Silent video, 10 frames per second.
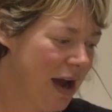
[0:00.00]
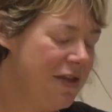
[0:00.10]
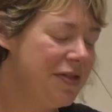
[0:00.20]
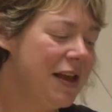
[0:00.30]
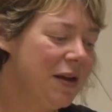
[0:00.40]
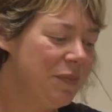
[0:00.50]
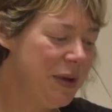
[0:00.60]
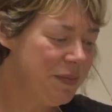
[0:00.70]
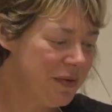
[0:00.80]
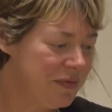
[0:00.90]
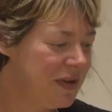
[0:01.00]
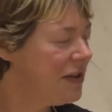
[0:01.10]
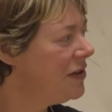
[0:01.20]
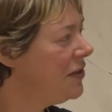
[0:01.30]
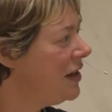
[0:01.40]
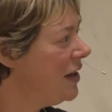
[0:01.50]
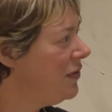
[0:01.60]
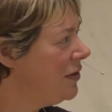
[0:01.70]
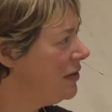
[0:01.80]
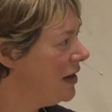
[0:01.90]
I think people feel that
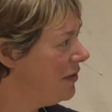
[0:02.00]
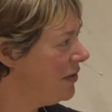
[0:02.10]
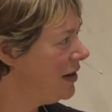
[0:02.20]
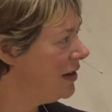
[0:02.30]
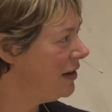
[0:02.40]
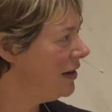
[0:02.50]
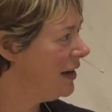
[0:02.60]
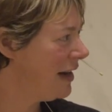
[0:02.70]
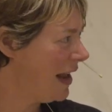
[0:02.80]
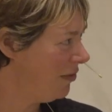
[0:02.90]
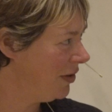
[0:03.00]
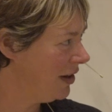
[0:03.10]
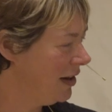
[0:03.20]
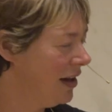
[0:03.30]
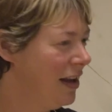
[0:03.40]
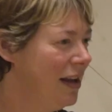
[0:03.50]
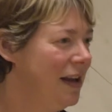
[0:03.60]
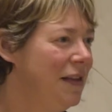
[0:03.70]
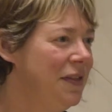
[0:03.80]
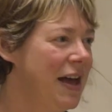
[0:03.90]
if you live in heaven,
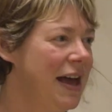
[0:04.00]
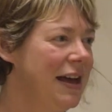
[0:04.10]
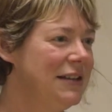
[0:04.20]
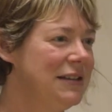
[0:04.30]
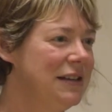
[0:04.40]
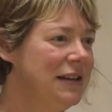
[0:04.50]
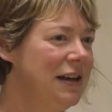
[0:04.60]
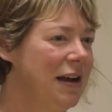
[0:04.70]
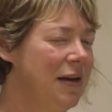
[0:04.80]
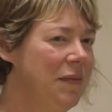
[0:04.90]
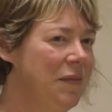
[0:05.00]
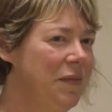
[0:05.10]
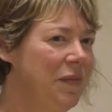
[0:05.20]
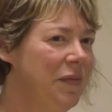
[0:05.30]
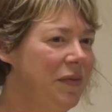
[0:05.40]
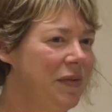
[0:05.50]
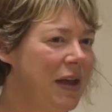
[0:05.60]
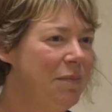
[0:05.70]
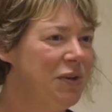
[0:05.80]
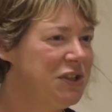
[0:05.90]
that
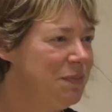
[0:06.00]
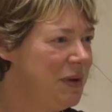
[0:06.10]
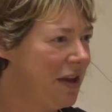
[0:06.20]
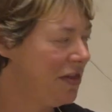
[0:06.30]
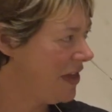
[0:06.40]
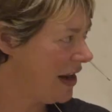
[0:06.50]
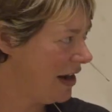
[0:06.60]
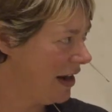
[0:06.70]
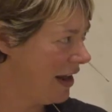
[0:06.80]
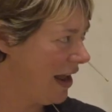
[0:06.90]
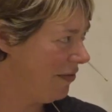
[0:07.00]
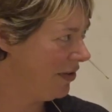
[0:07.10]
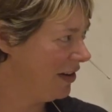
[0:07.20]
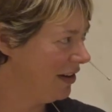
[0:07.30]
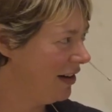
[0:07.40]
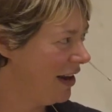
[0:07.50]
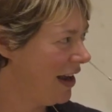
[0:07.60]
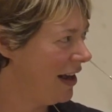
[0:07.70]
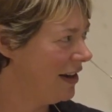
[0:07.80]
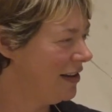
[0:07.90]
that must be a thin heaven,
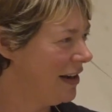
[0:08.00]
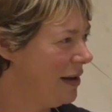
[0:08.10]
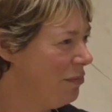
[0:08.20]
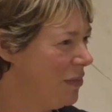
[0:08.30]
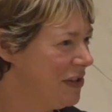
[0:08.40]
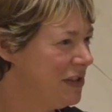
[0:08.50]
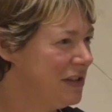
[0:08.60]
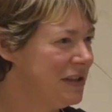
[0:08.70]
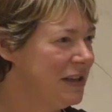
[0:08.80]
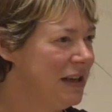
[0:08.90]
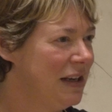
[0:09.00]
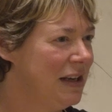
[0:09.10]
and that it must